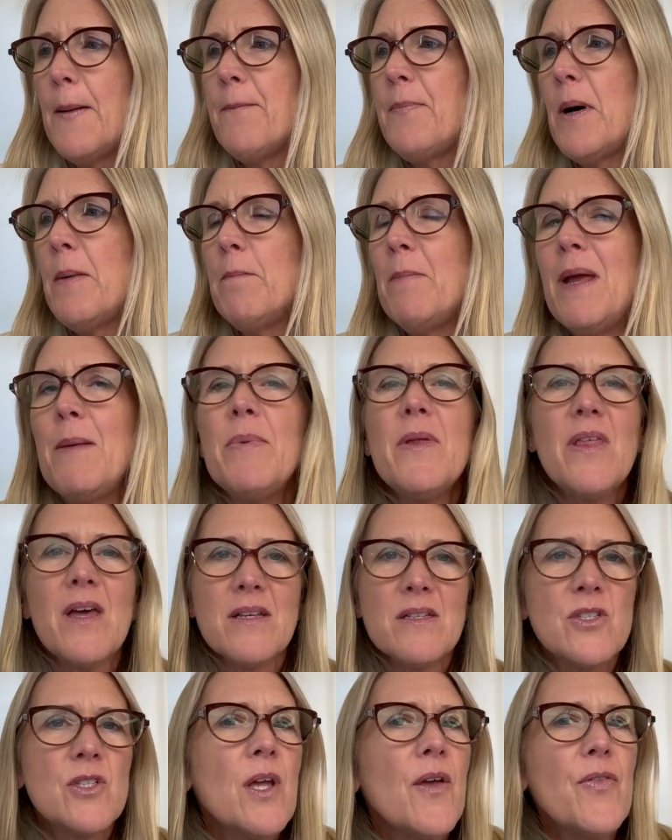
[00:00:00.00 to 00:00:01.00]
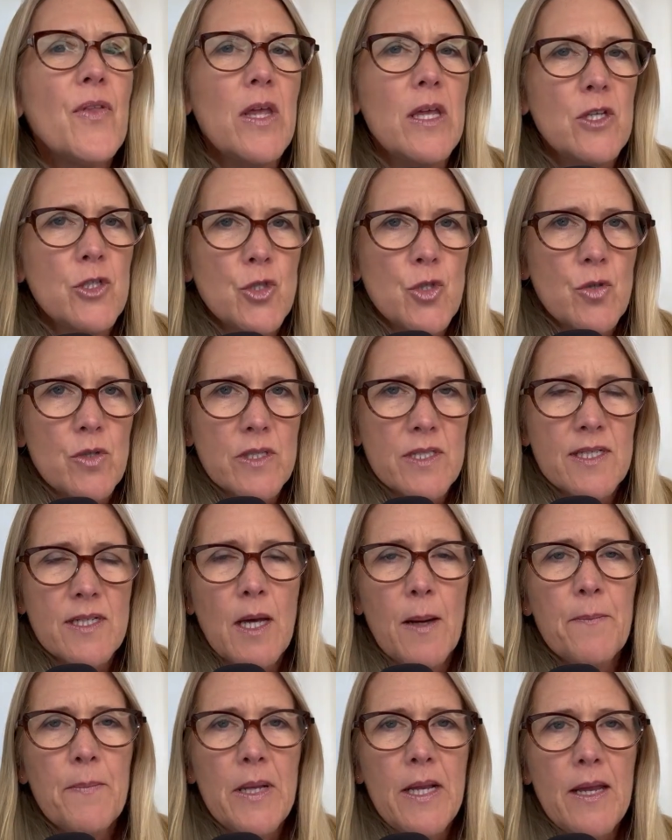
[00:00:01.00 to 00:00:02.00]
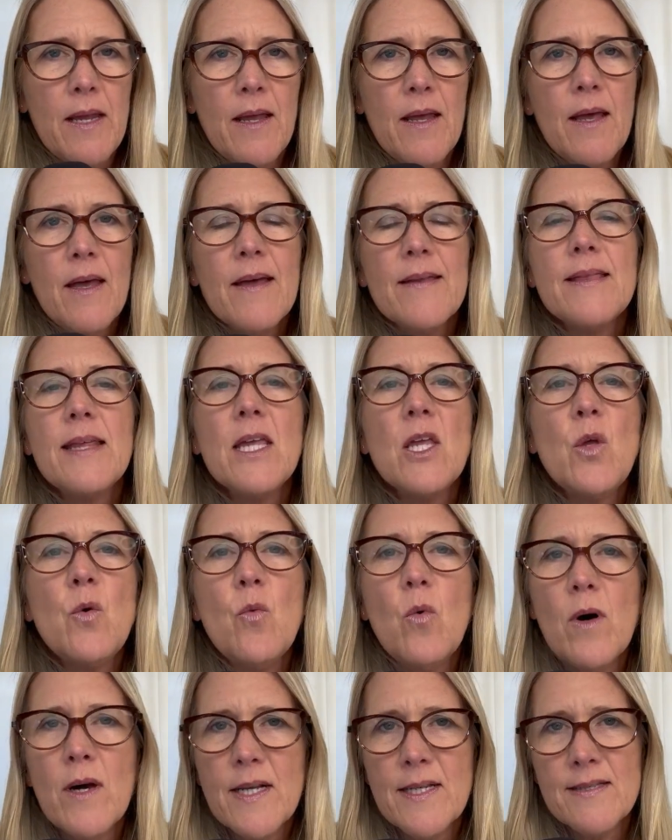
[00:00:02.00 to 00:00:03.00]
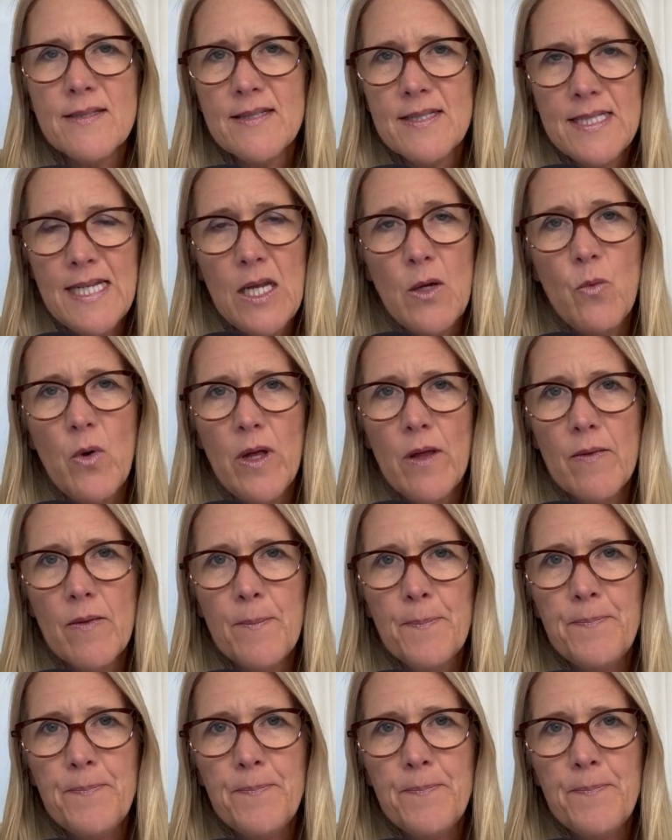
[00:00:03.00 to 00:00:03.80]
but maybe that's not the insurance company that you want to stay with.